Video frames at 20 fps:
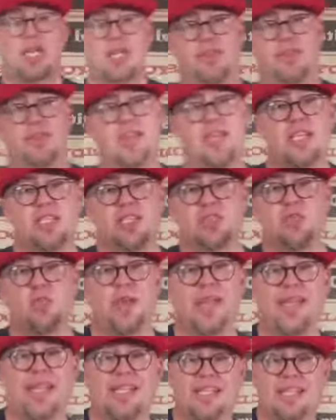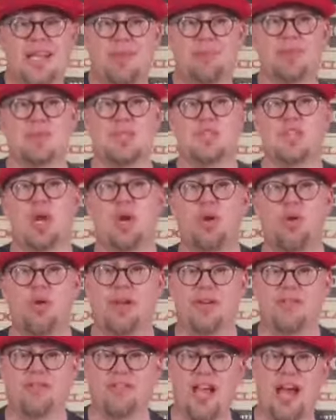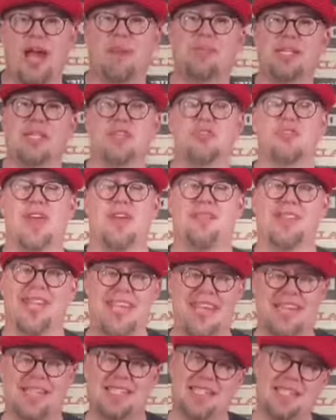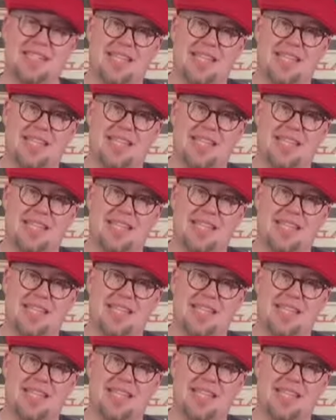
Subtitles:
this week's episode of Comixstravaganza